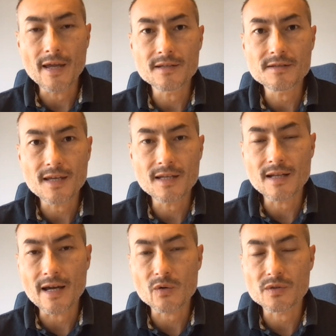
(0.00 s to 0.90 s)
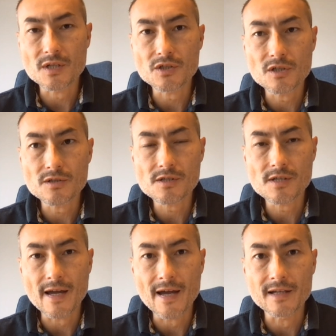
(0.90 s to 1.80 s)
18
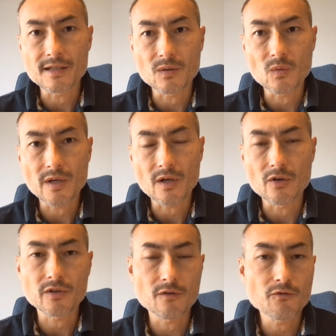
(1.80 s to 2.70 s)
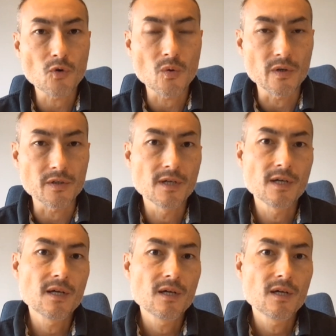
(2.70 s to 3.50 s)
acquisitions, and we are looking forward